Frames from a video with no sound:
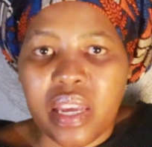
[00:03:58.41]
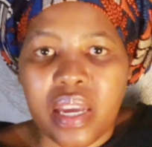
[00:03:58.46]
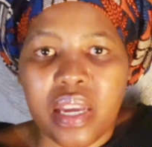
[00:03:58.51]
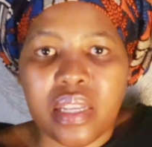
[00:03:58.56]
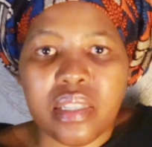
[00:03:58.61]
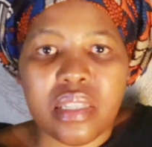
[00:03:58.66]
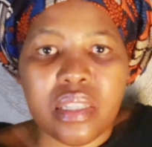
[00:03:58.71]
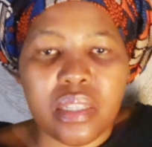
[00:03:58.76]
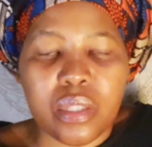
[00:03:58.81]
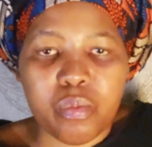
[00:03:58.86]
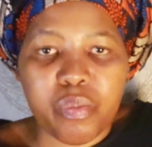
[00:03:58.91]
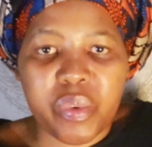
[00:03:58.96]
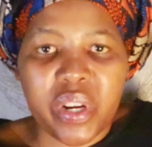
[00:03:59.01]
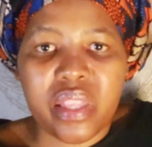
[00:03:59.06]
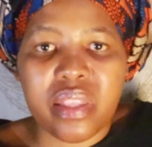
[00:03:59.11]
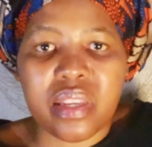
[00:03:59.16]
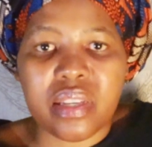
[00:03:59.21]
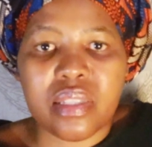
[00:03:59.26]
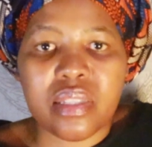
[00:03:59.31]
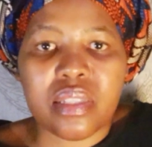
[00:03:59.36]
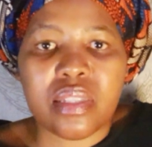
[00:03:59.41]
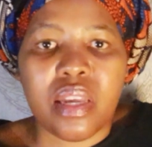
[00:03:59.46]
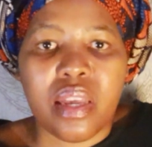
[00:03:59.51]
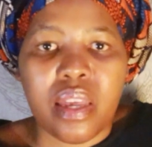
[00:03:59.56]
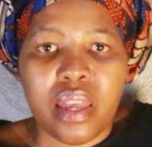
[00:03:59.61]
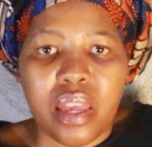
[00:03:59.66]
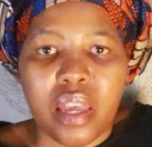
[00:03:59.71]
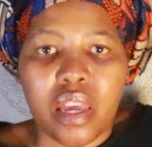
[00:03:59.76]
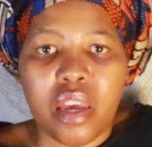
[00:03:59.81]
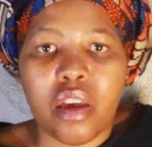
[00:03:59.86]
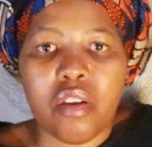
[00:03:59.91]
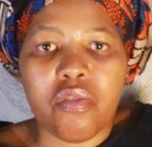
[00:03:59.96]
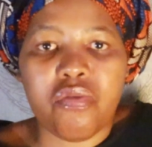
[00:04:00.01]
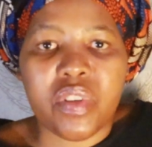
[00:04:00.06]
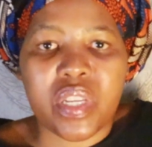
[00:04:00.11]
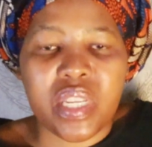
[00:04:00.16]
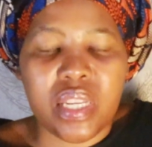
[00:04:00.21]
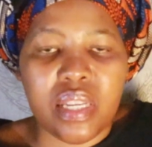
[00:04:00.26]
and his brothers have